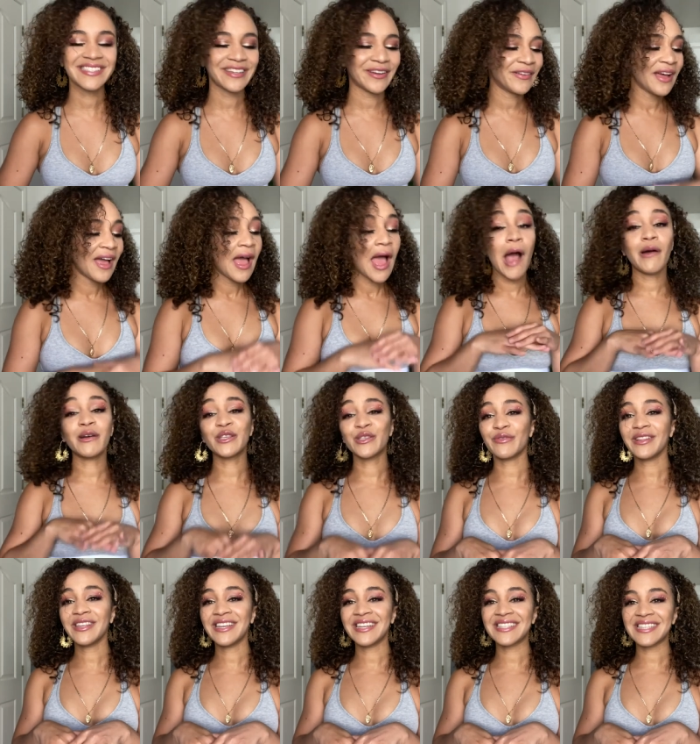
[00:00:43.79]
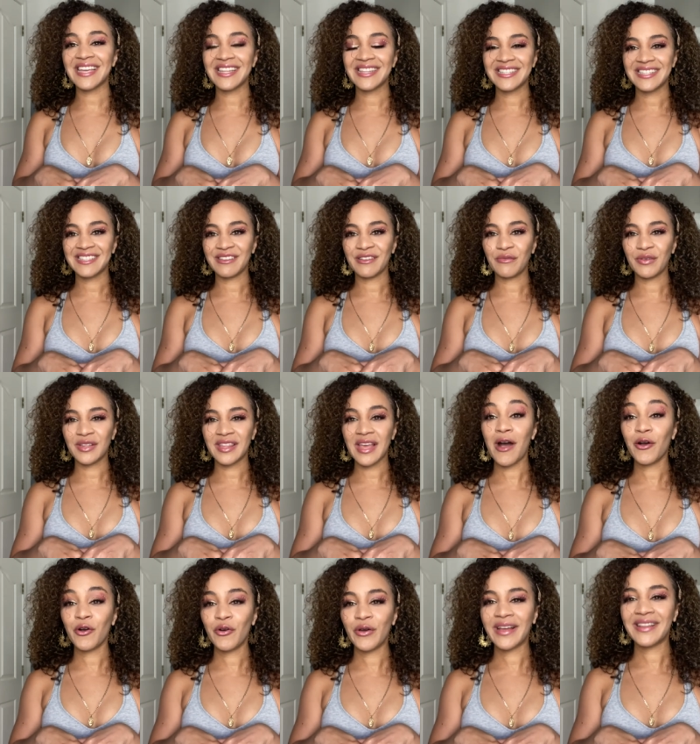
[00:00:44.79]
so I was really excited to, with
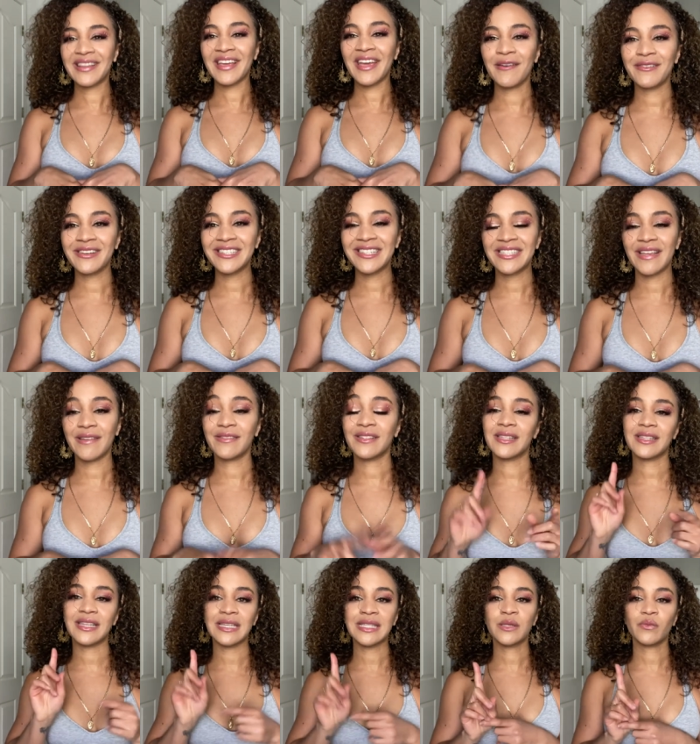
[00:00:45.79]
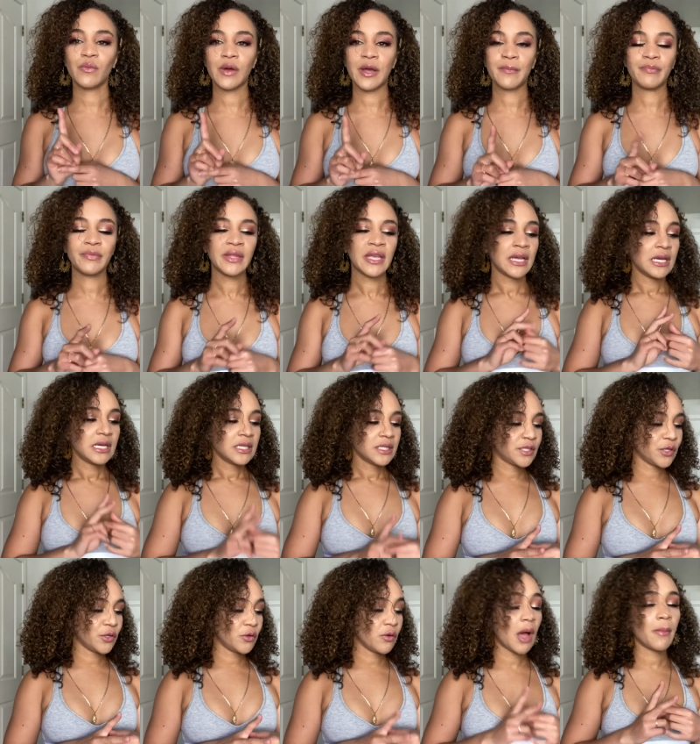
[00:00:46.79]
how quickly I received it, that's one.
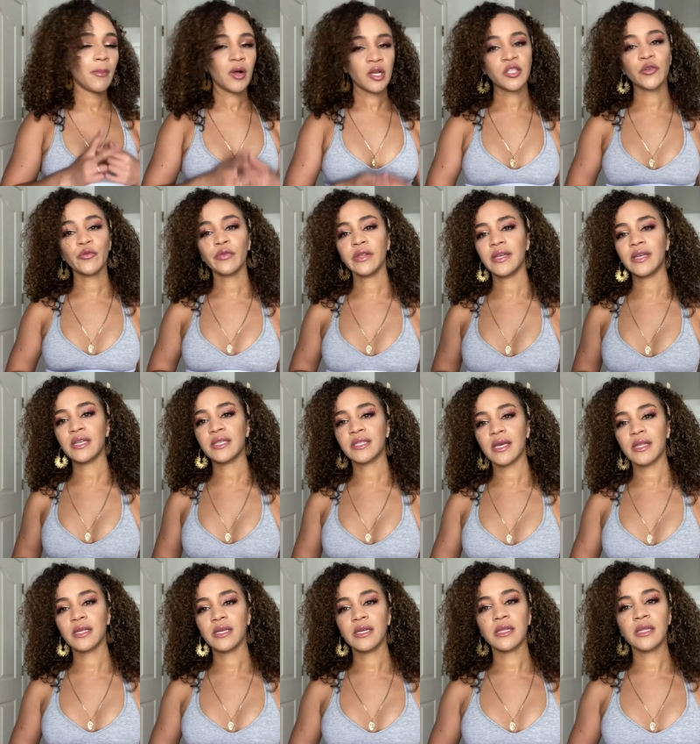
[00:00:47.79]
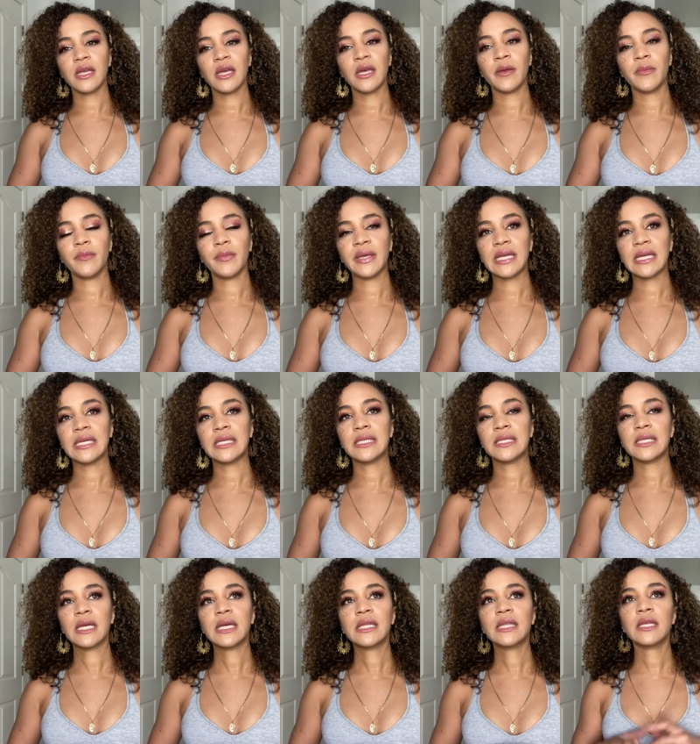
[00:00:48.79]
Two, I'm also really excited um,
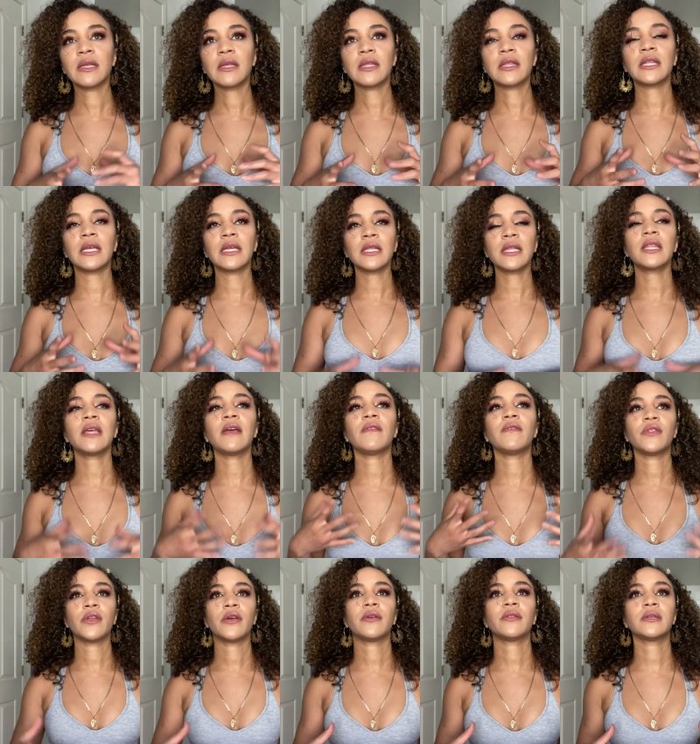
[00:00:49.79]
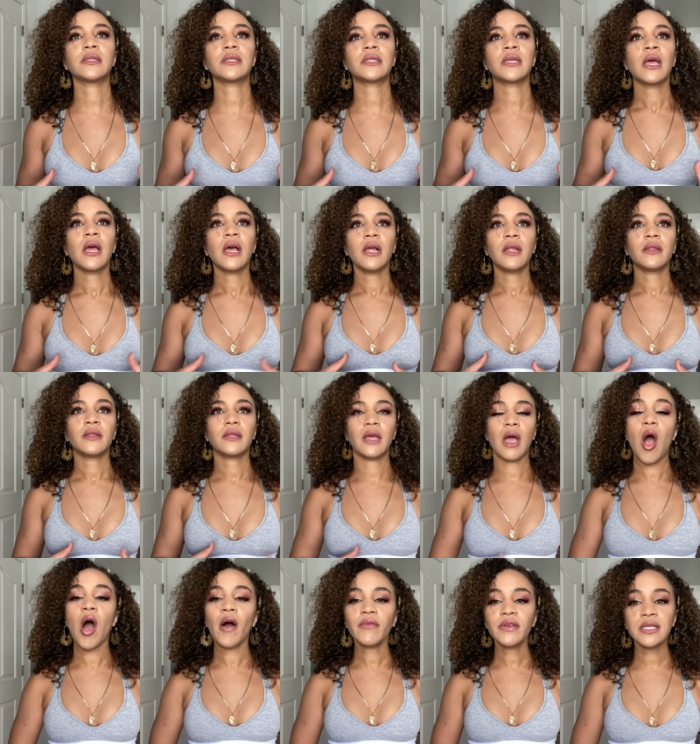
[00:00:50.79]
because the thing that I've noticed
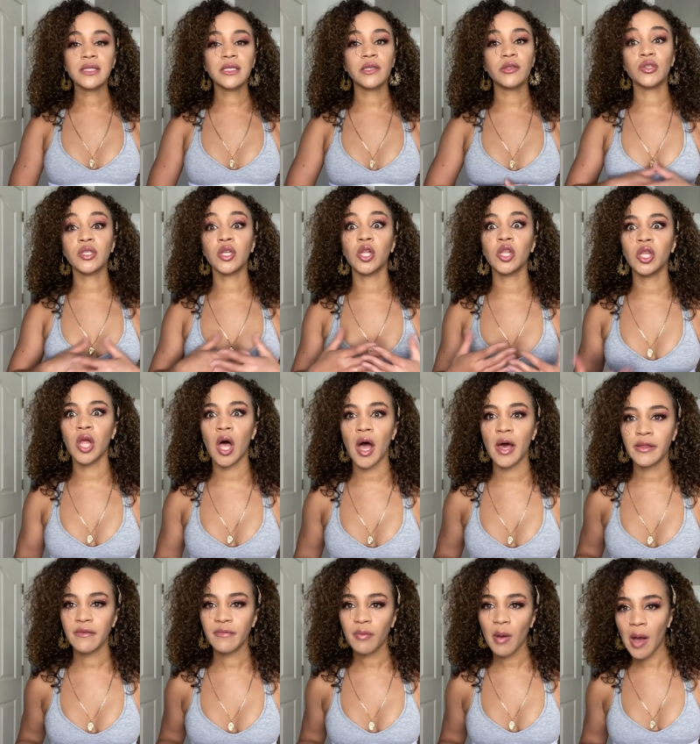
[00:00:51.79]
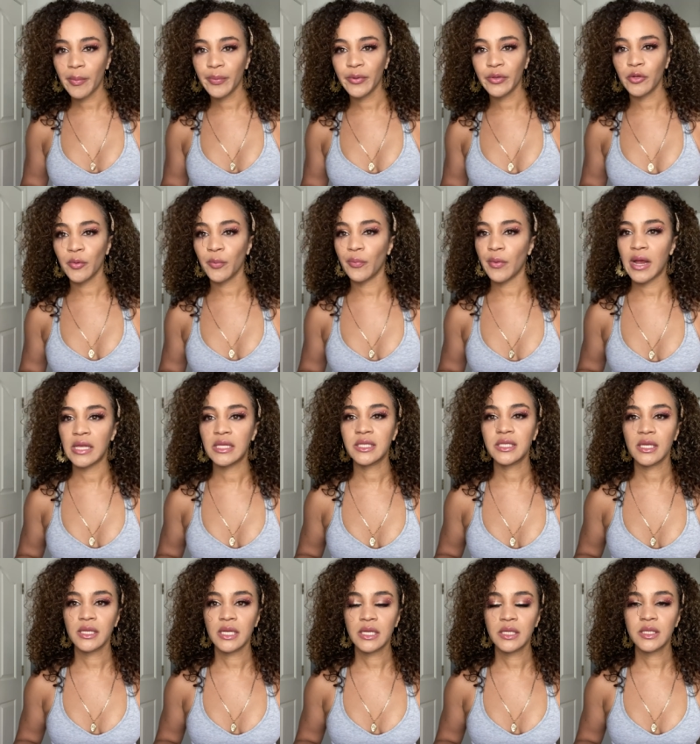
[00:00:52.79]
obviously there's a lot of popular brands
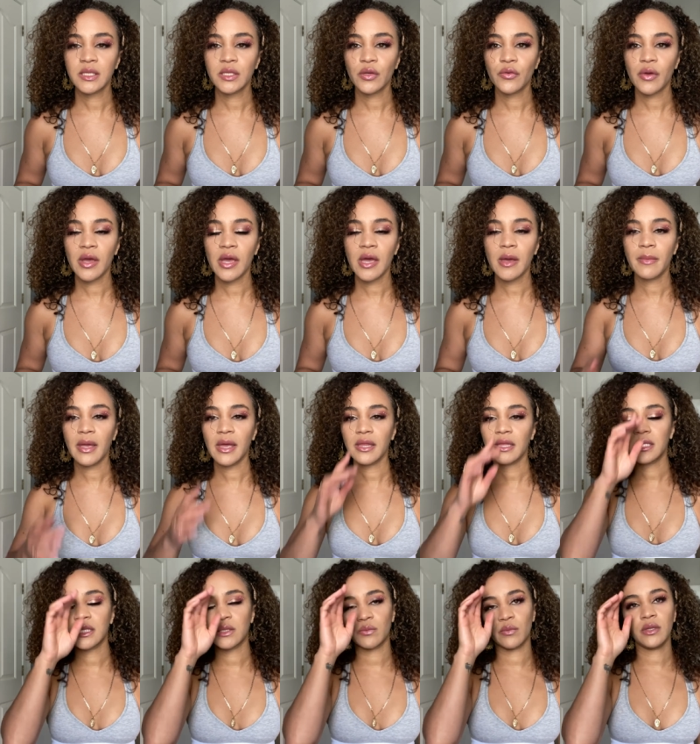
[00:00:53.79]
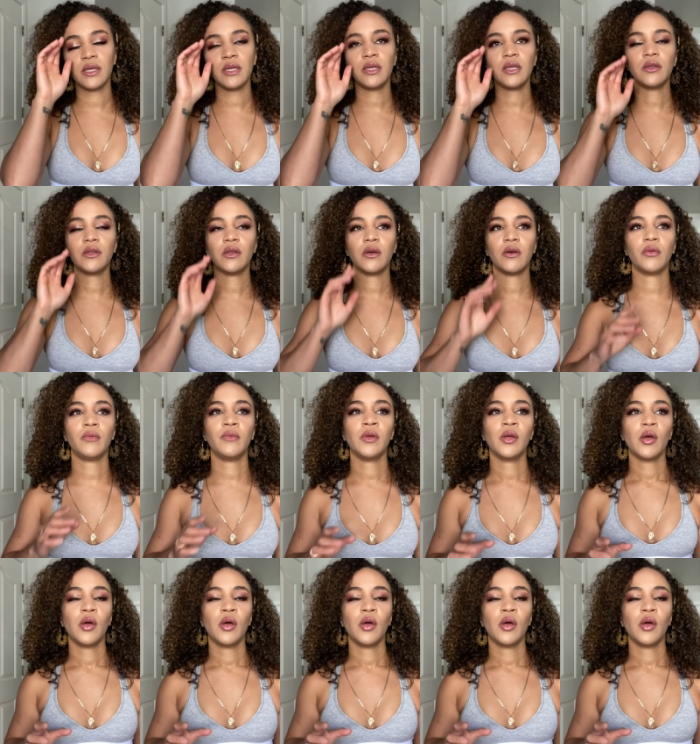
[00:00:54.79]
on Instagram and it's really, you know,